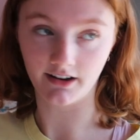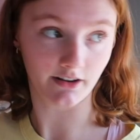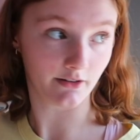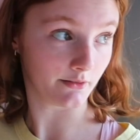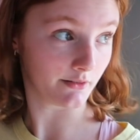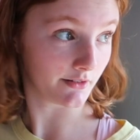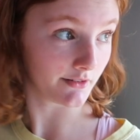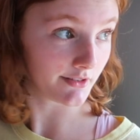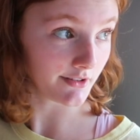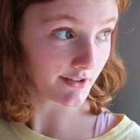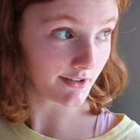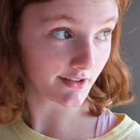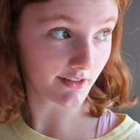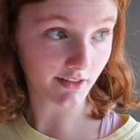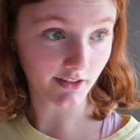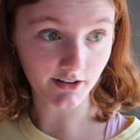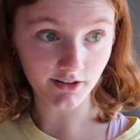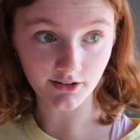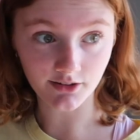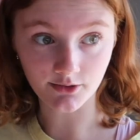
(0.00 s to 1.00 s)
I know you're
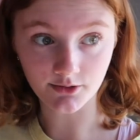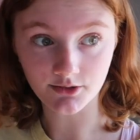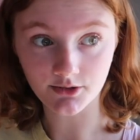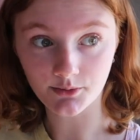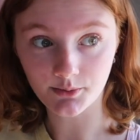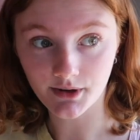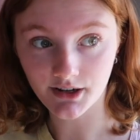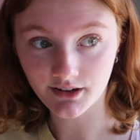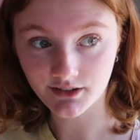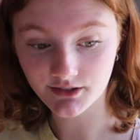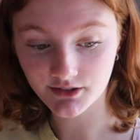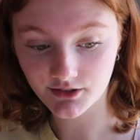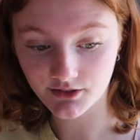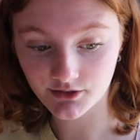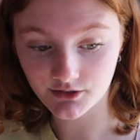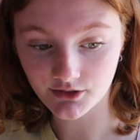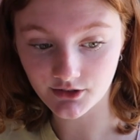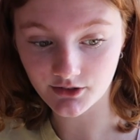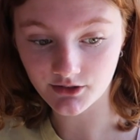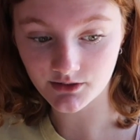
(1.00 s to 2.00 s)
thinking, Letty, those are PacSun
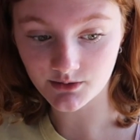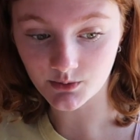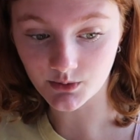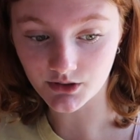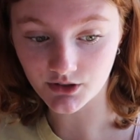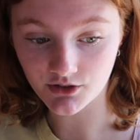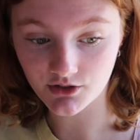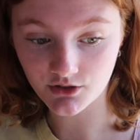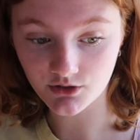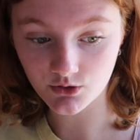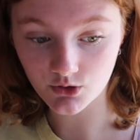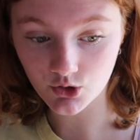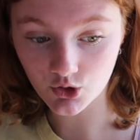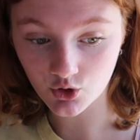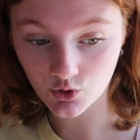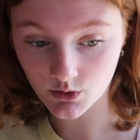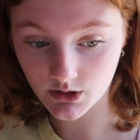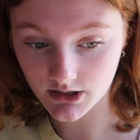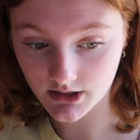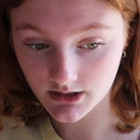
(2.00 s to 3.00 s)
jeans. What are you
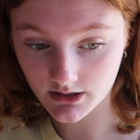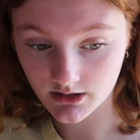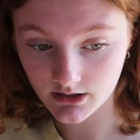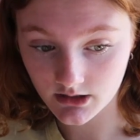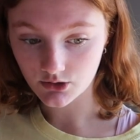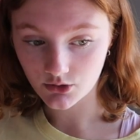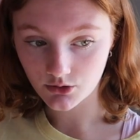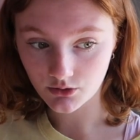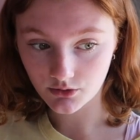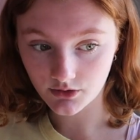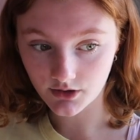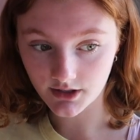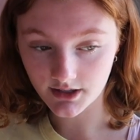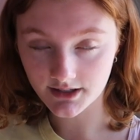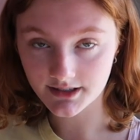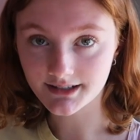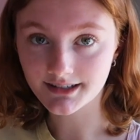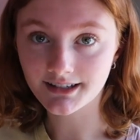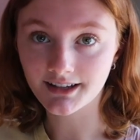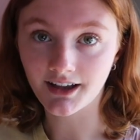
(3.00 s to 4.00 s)
doing? Truth
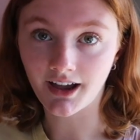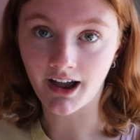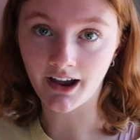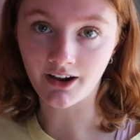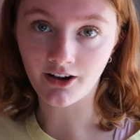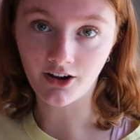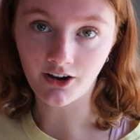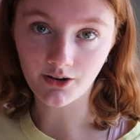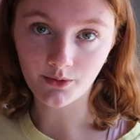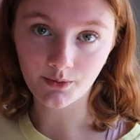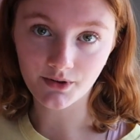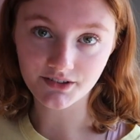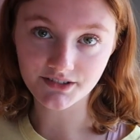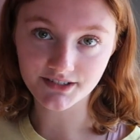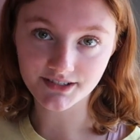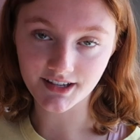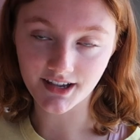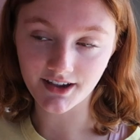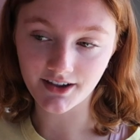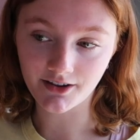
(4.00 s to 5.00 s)
is, I got them on
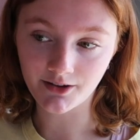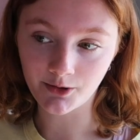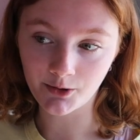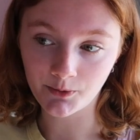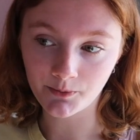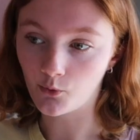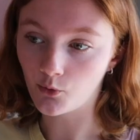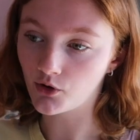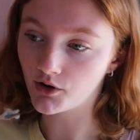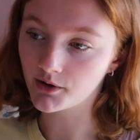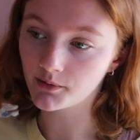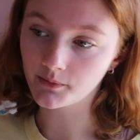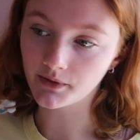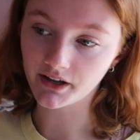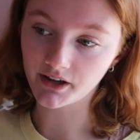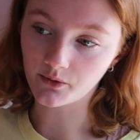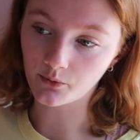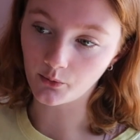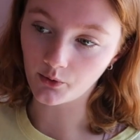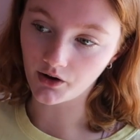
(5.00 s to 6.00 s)
sale, wore them
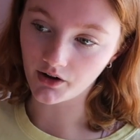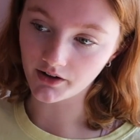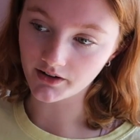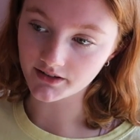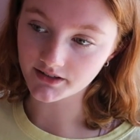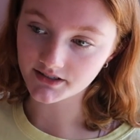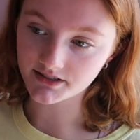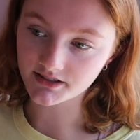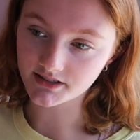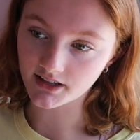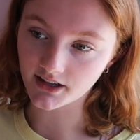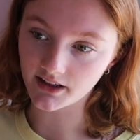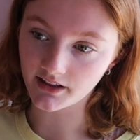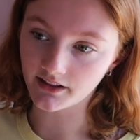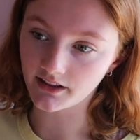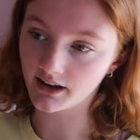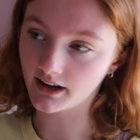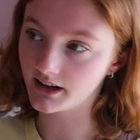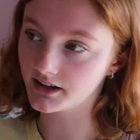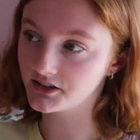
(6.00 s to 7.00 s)
like once,
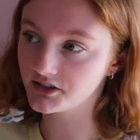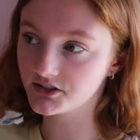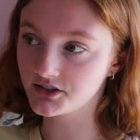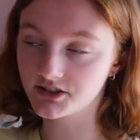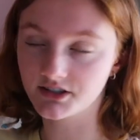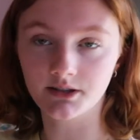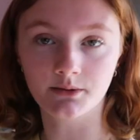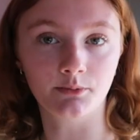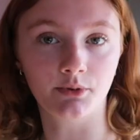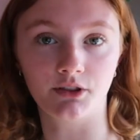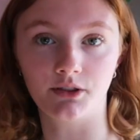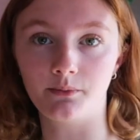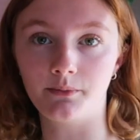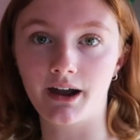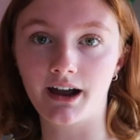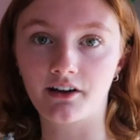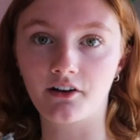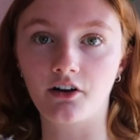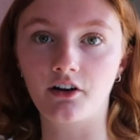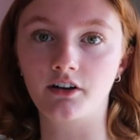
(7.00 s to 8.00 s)
and I just didn't put them
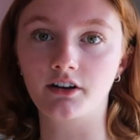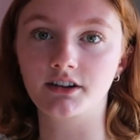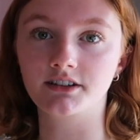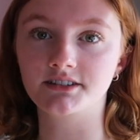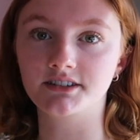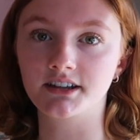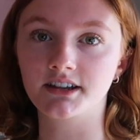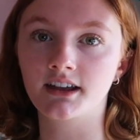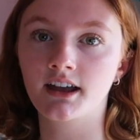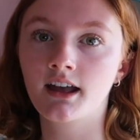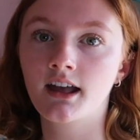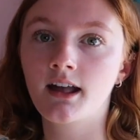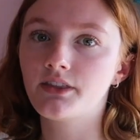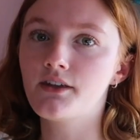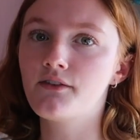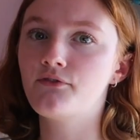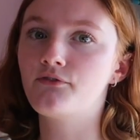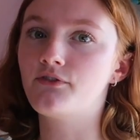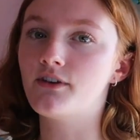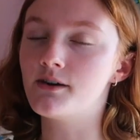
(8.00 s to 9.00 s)
back on because like
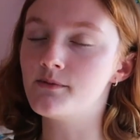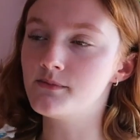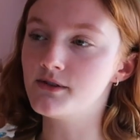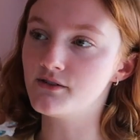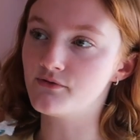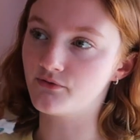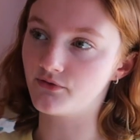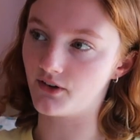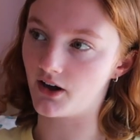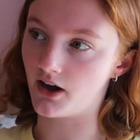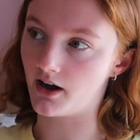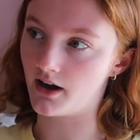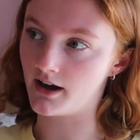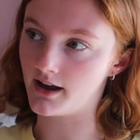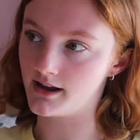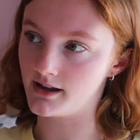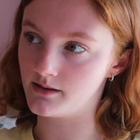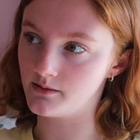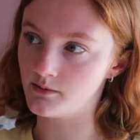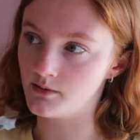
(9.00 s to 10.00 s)
they fit me
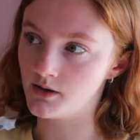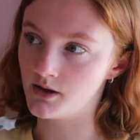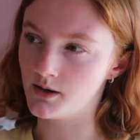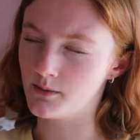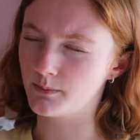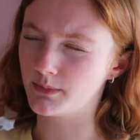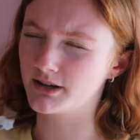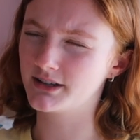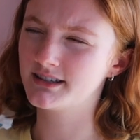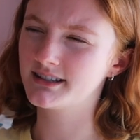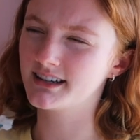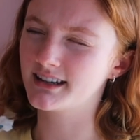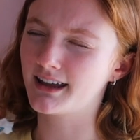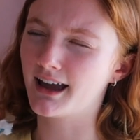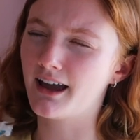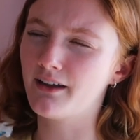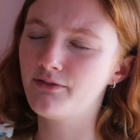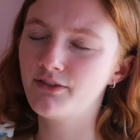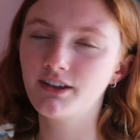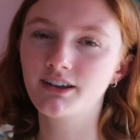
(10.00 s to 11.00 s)
fine. But it's like,
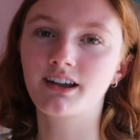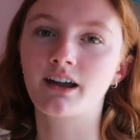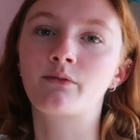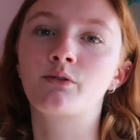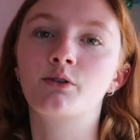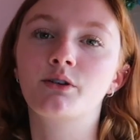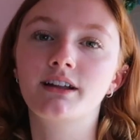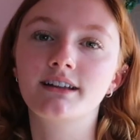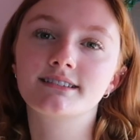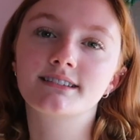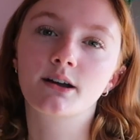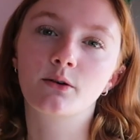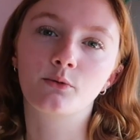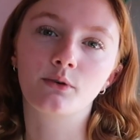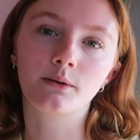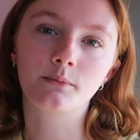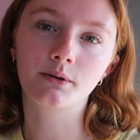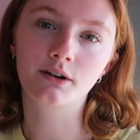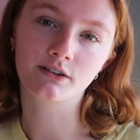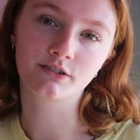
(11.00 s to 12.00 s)
I feel like everyone has that
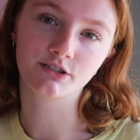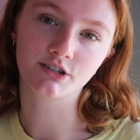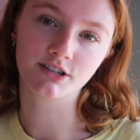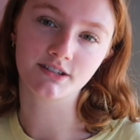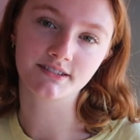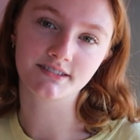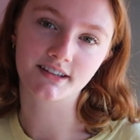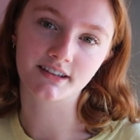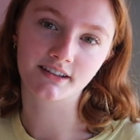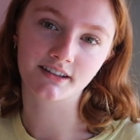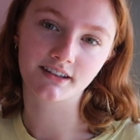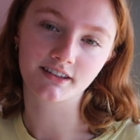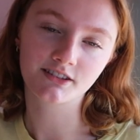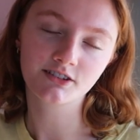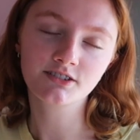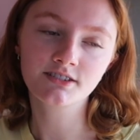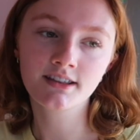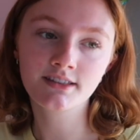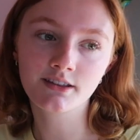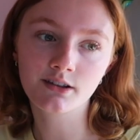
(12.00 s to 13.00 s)
one pair of jeans that like,
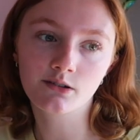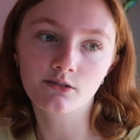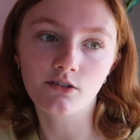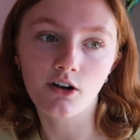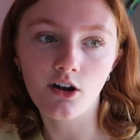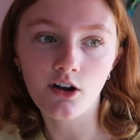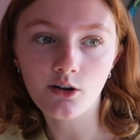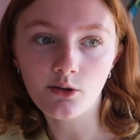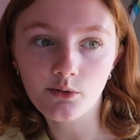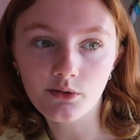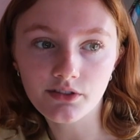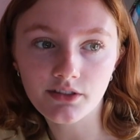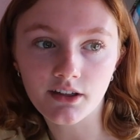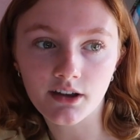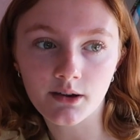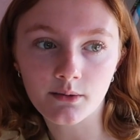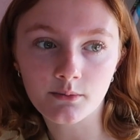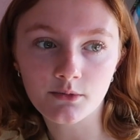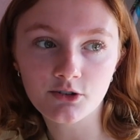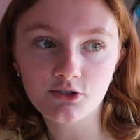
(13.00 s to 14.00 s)
there's nothing wrong with
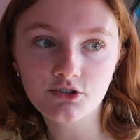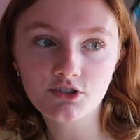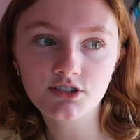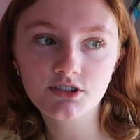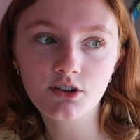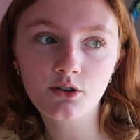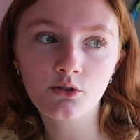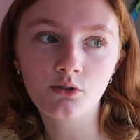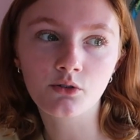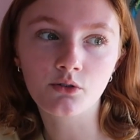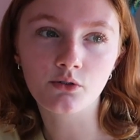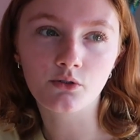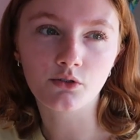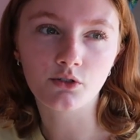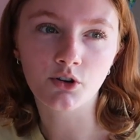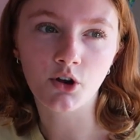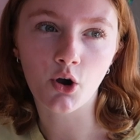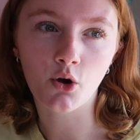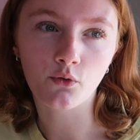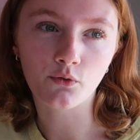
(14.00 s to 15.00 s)
them. You just don't
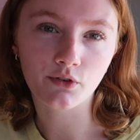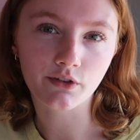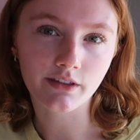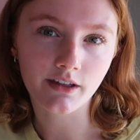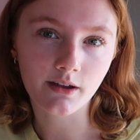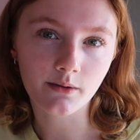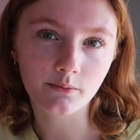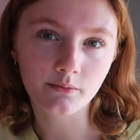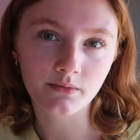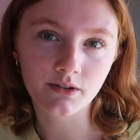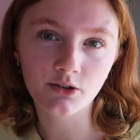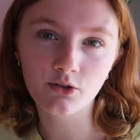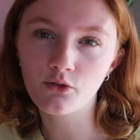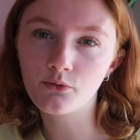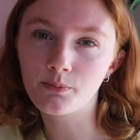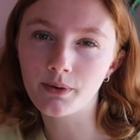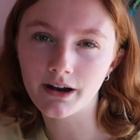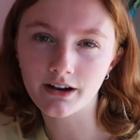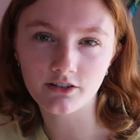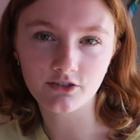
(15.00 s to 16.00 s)
go for them. You
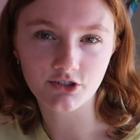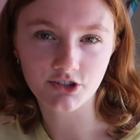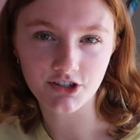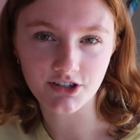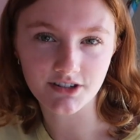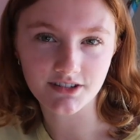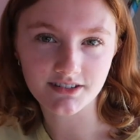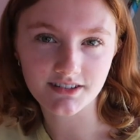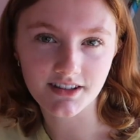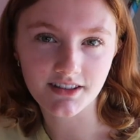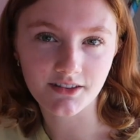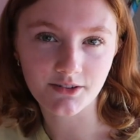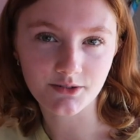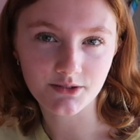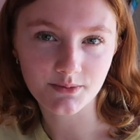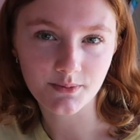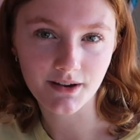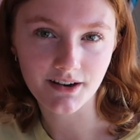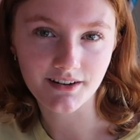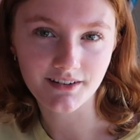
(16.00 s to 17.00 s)
have better jeans than
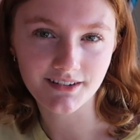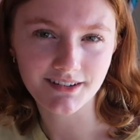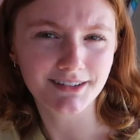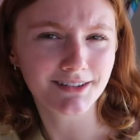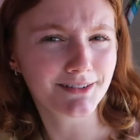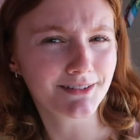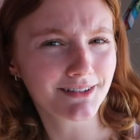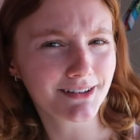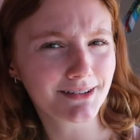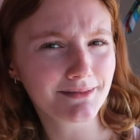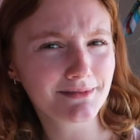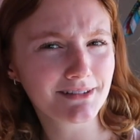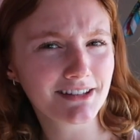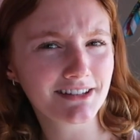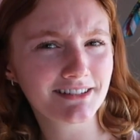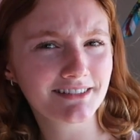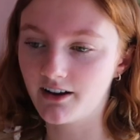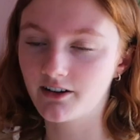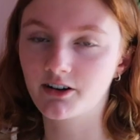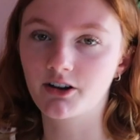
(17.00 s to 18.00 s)
those pair. You know what I mean?
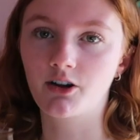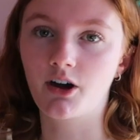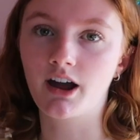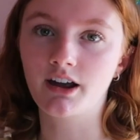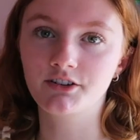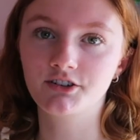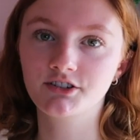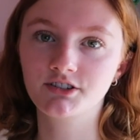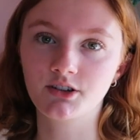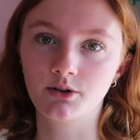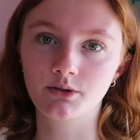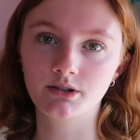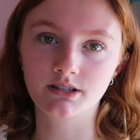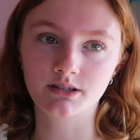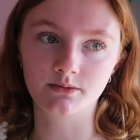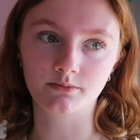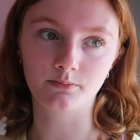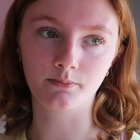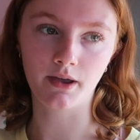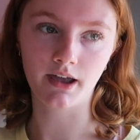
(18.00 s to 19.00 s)
I don't know. I just
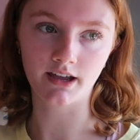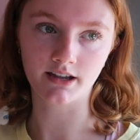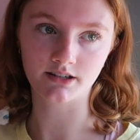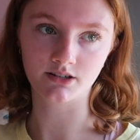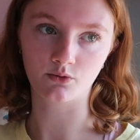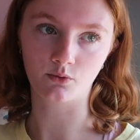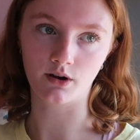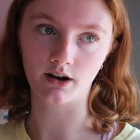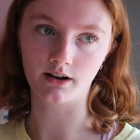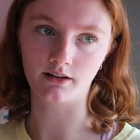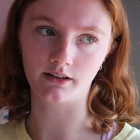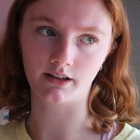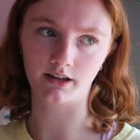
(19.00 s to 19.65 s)
always pick to wear